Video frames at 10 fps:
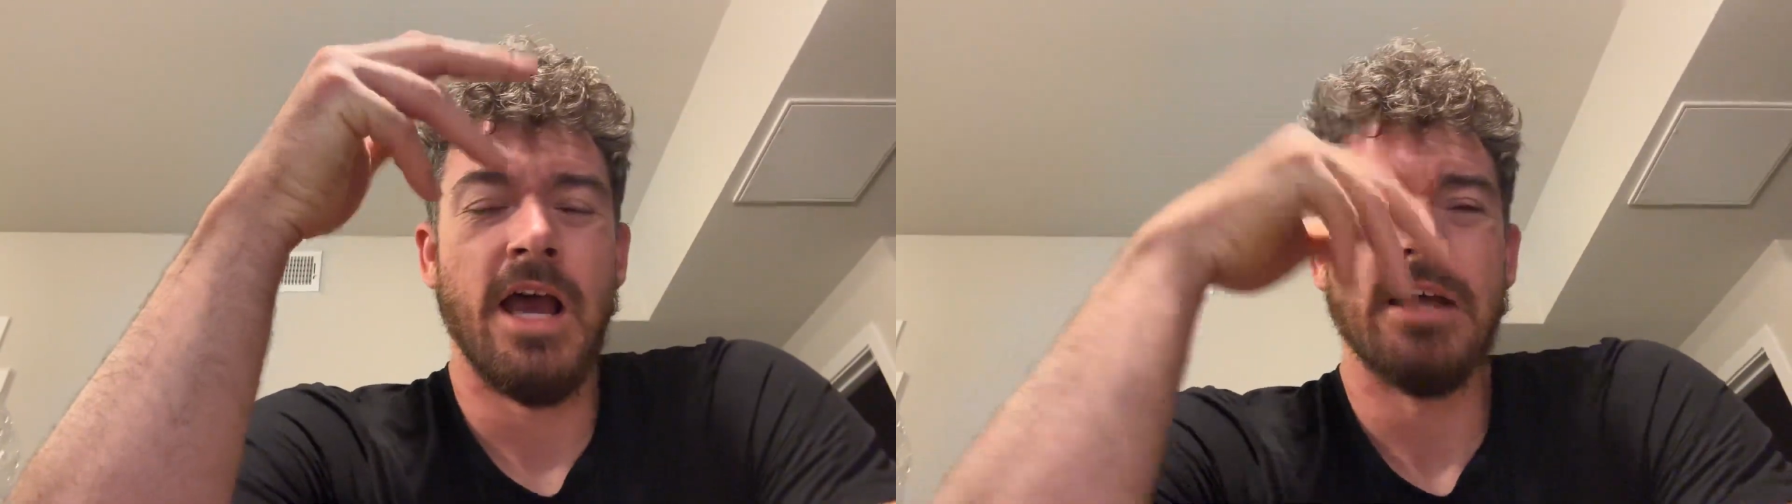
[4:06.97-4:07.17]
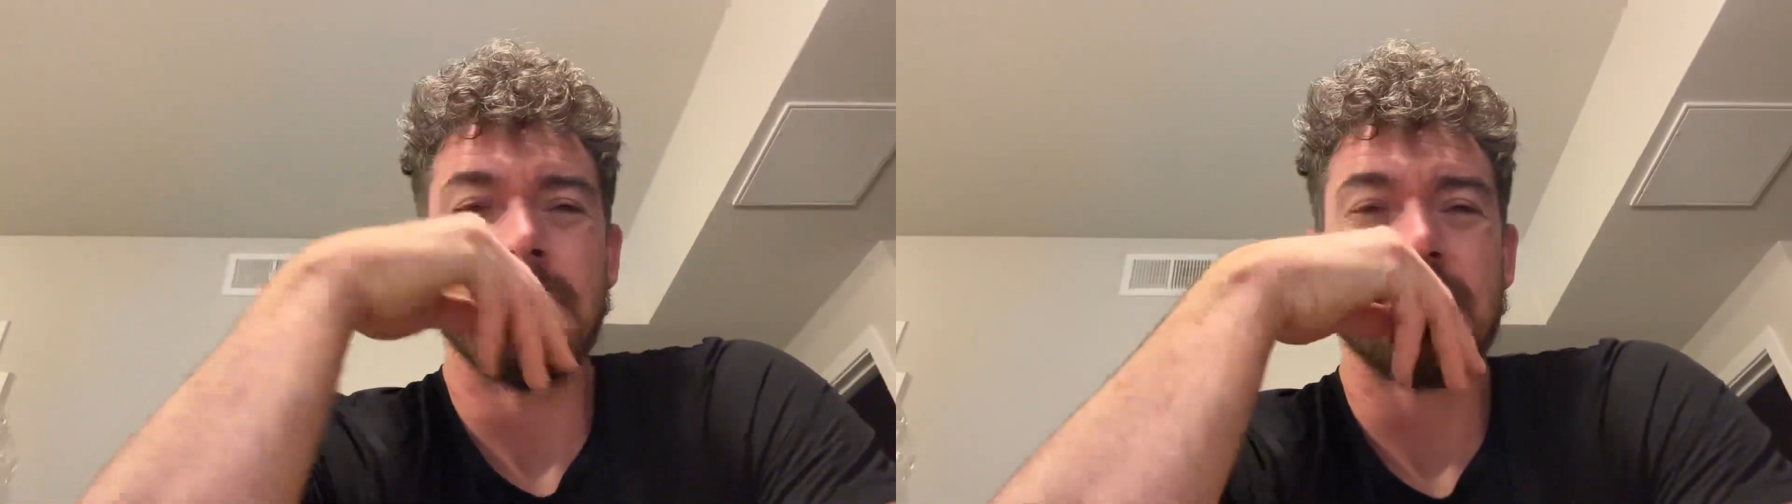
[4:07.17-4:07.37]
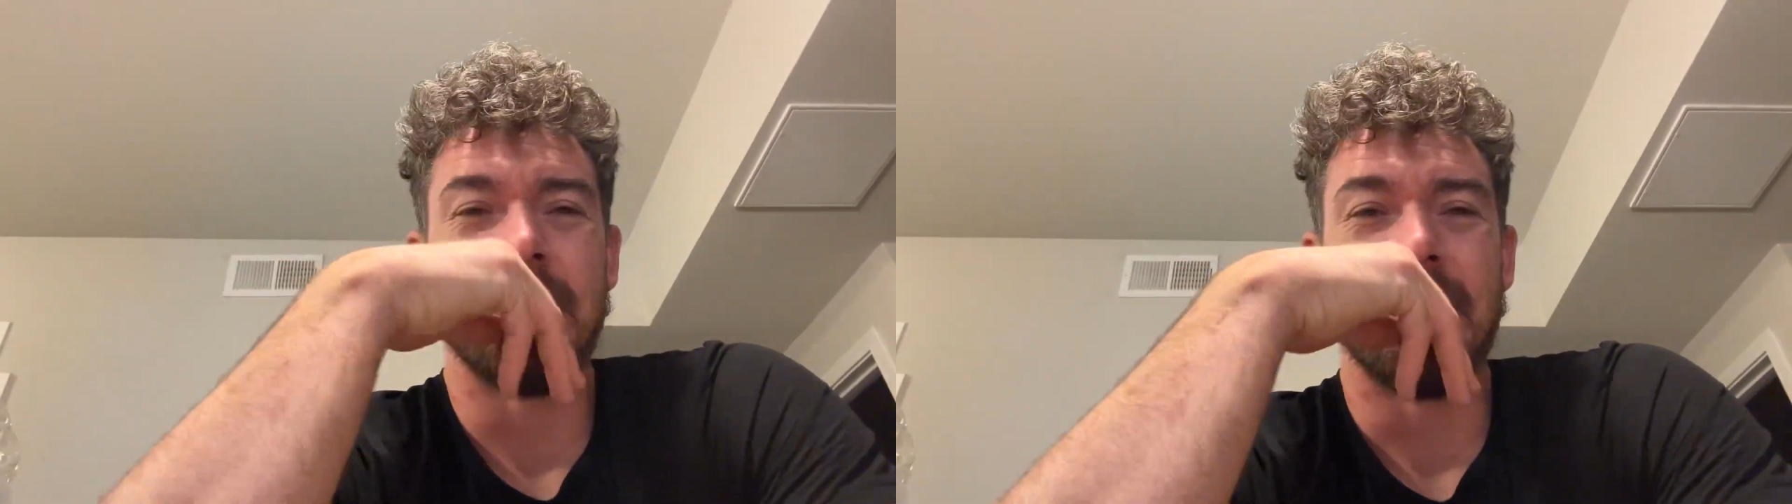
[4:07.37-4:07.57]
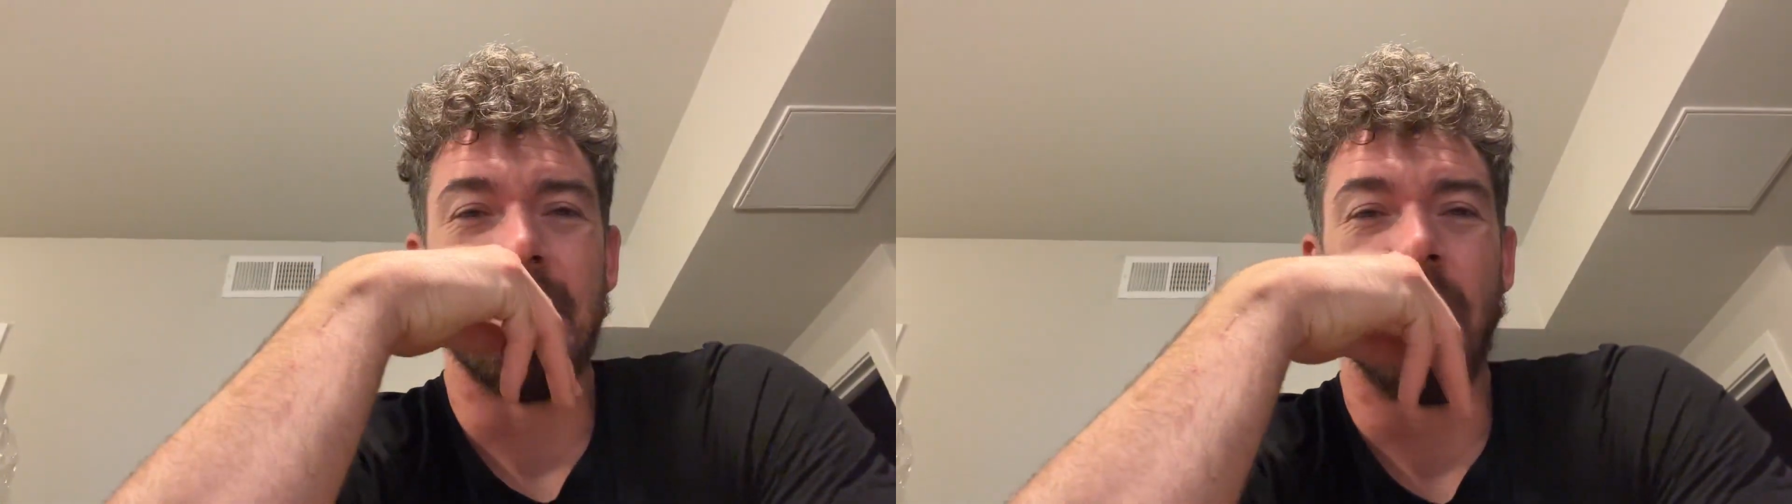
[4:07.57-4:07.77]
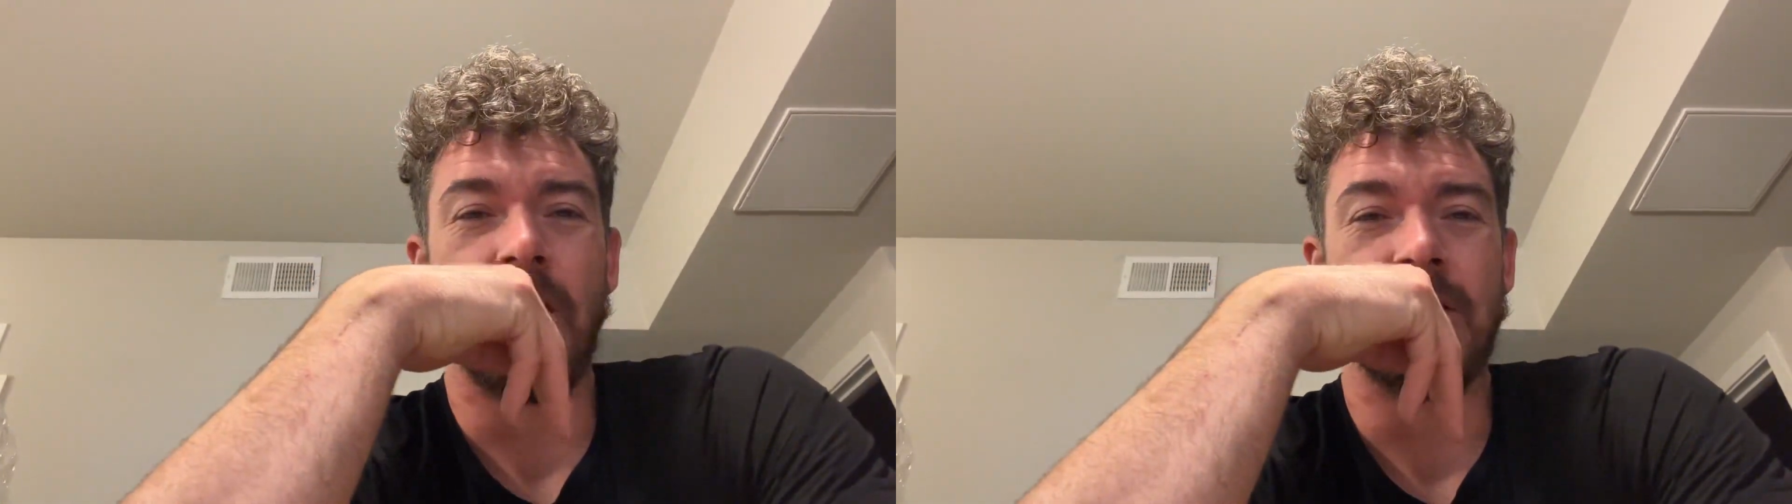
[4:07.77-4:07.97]
It's gonna get
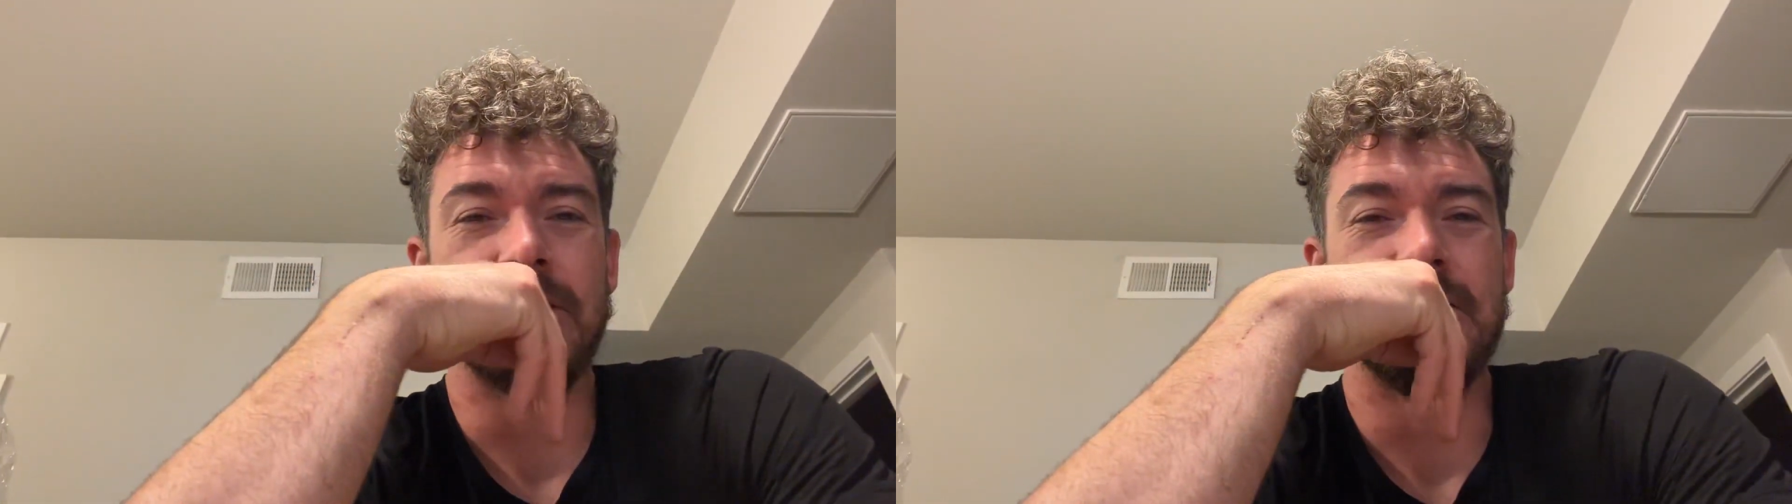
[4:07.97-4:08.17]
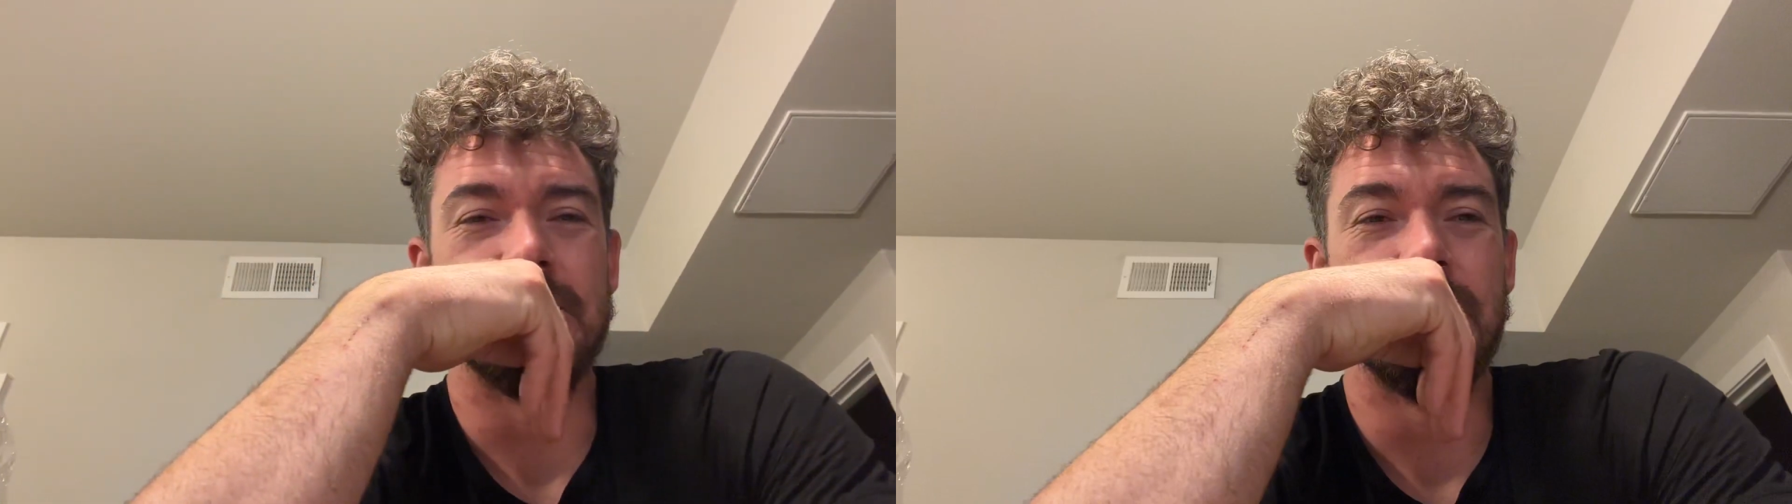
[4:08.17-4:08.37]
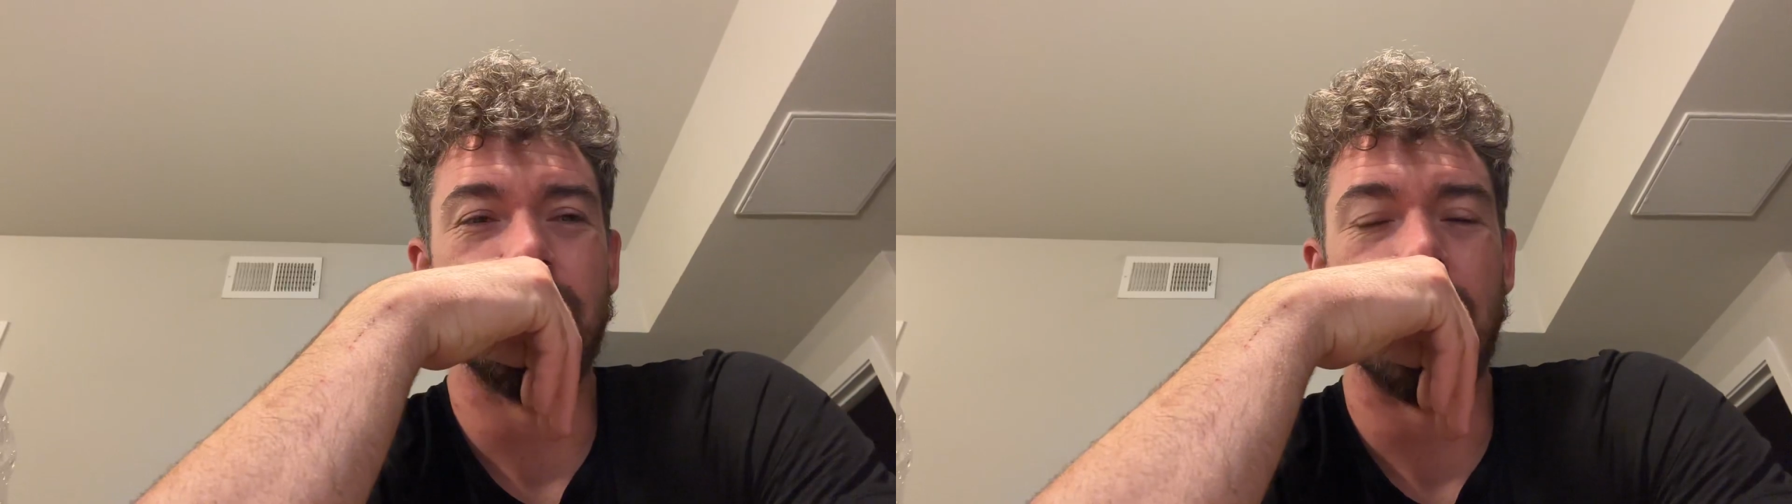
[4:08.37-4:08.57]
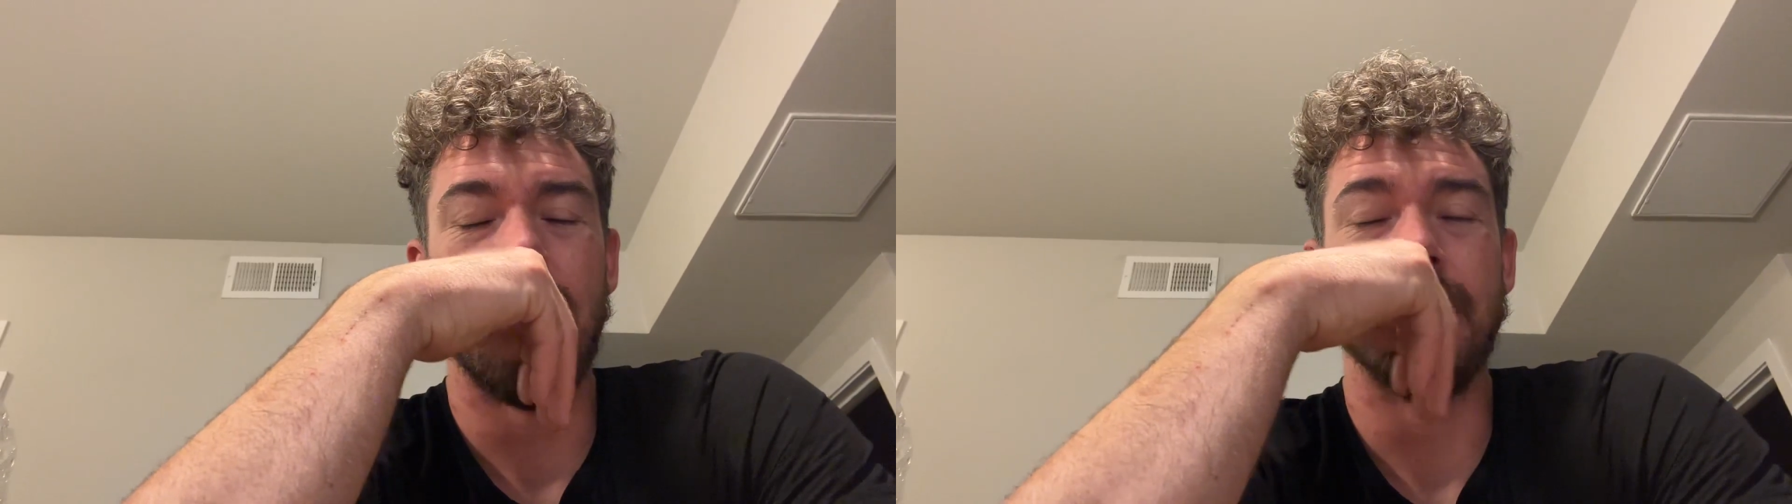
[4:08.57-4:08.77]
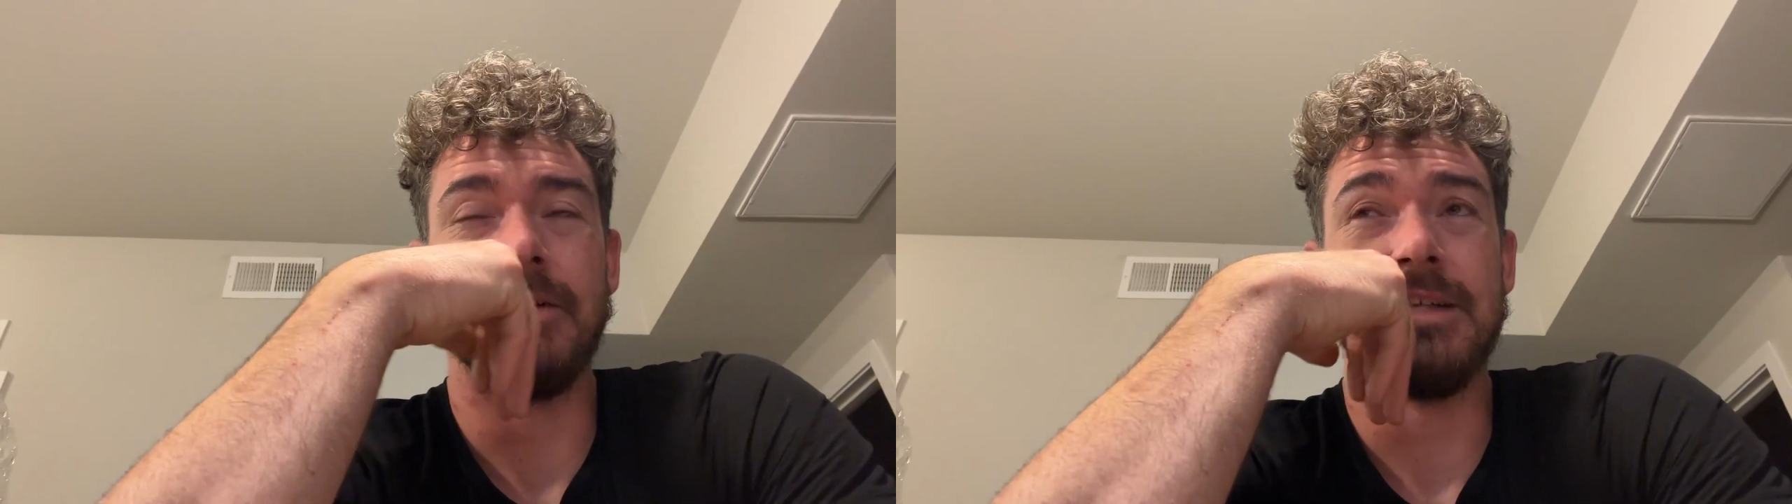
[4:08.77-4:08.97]
harder to do
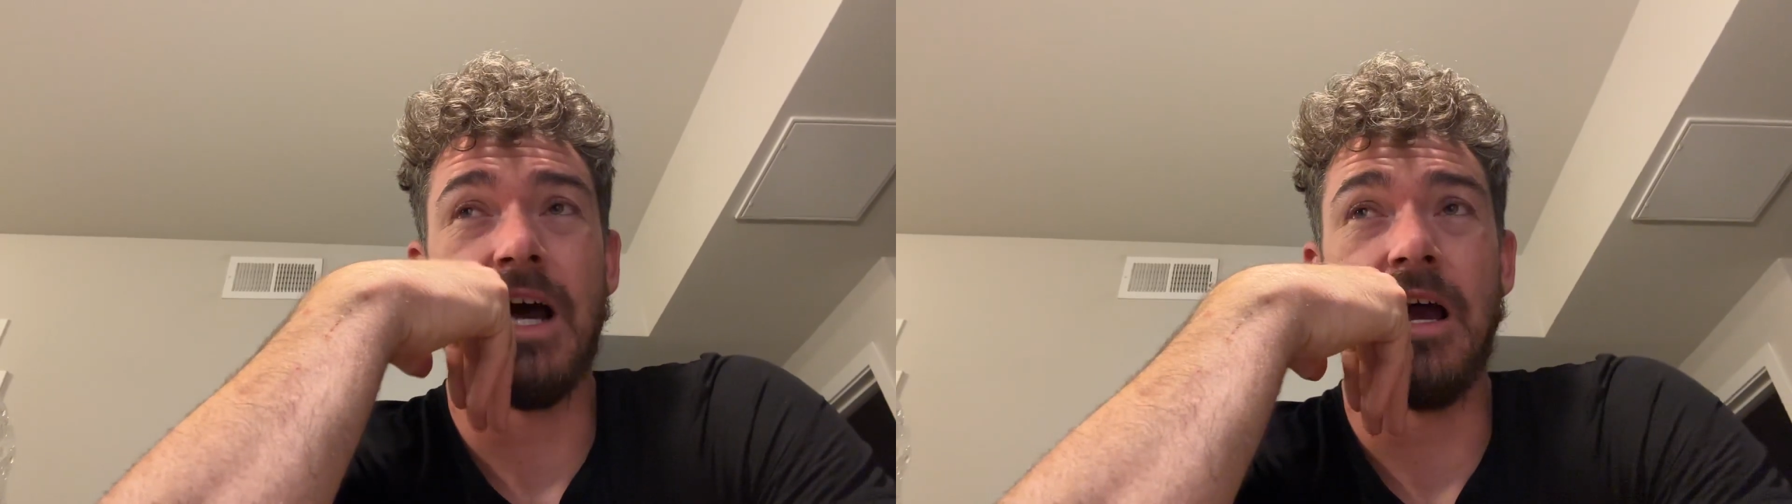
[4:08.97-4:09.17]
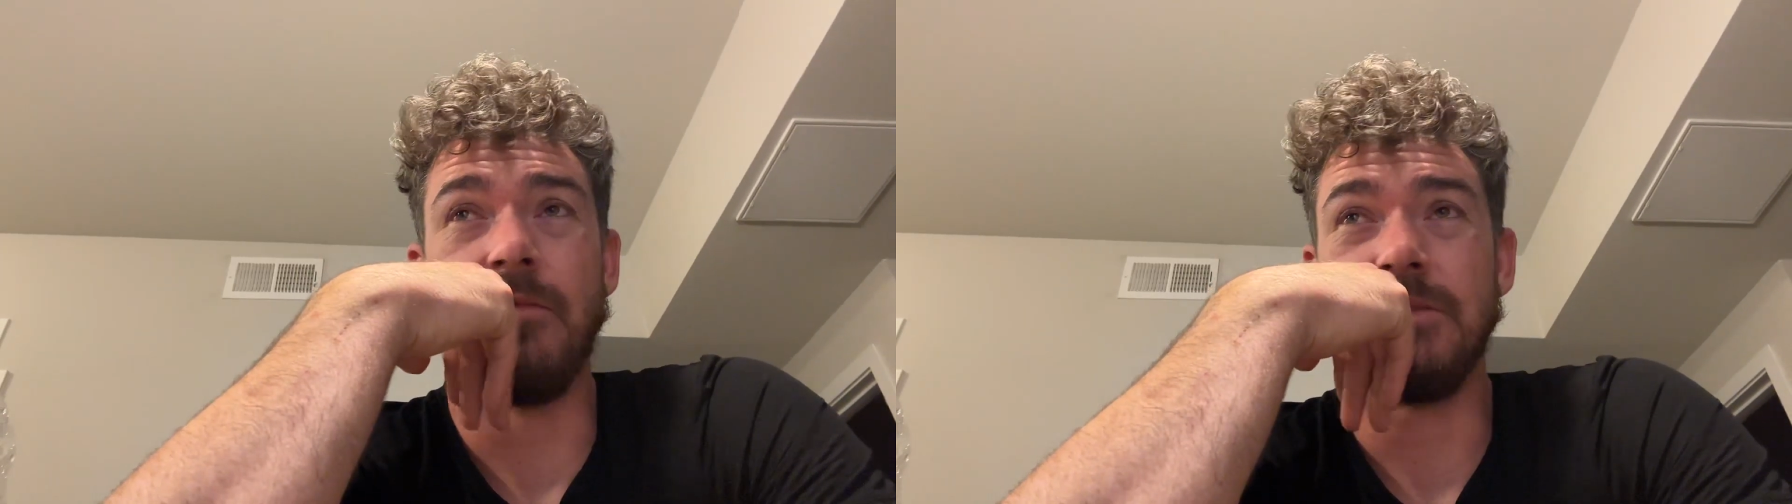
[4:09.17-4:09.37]
every time.